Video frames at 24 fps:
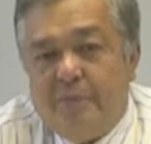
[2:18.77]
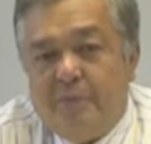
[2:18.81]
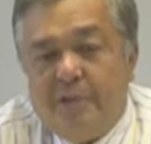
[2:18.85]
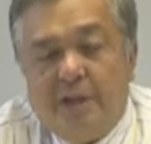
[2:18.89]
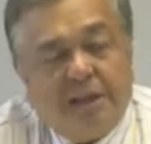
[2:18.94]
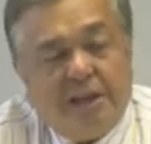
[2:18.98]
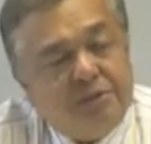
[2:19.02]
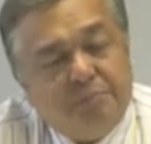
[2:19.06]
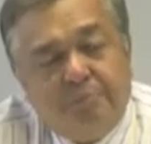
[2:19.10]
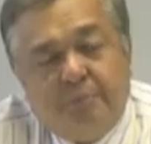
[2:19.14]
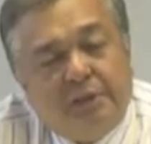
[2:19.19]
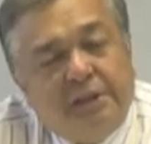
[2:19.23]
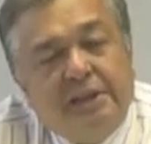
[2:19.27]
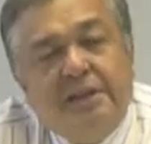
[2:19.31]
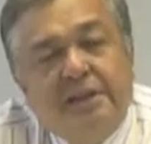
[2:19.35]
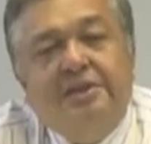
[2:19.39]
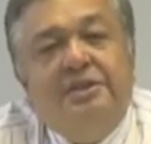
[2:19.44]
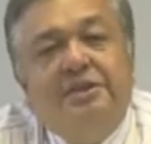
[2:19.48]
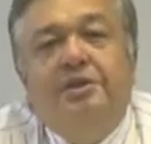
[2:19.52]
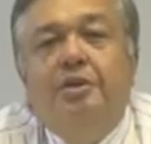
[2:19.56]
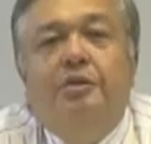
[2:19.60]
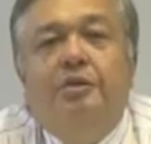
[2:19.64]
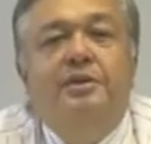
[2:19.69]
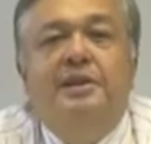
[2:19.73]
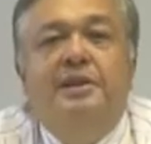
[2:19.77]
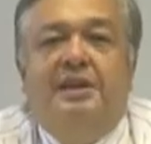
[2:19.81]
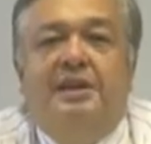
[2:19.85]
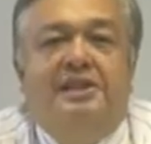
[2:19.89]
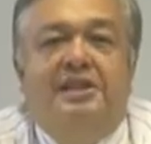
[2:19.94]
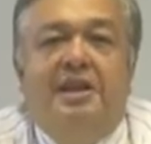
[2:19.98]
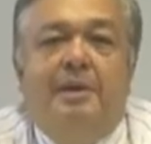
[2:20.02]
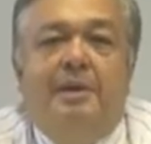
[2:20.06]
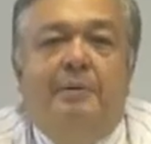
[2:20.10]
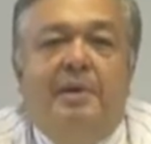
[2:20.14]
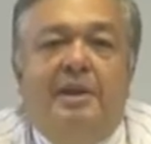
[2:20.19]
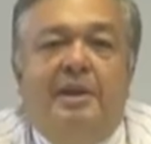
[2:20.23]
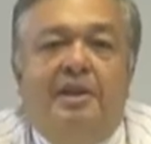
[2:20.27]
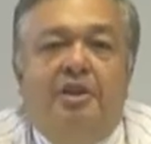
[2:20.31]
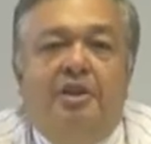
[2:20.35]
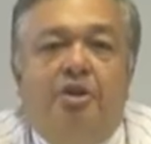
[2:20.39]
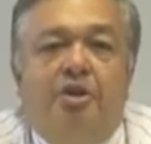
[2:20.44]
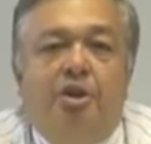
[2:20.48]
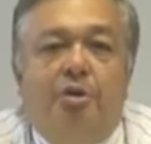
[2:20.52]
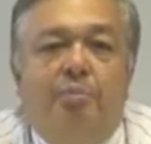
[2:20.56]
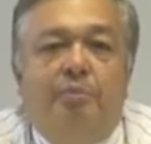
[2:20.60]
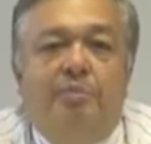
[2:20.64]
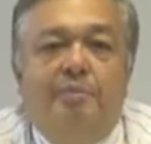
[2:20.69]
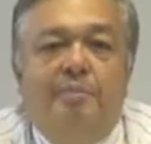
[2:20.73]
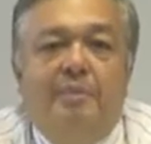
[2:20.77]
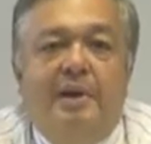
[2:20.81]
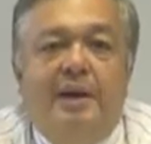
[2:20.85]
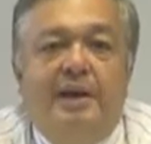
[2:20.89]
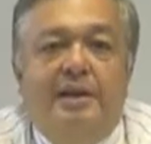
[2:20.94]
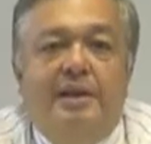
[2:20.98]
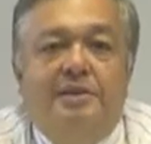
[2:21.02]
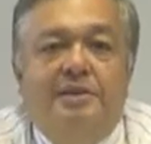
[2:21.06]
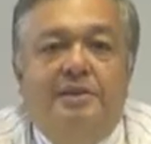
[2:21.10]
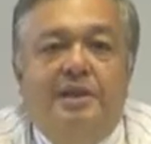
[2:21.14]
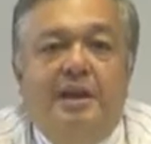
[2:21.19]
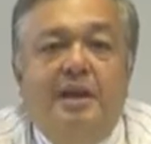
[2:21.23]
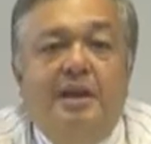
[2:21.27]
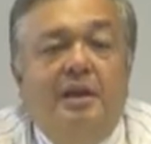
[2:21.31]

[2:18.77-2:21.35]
is please don't accept any compromise.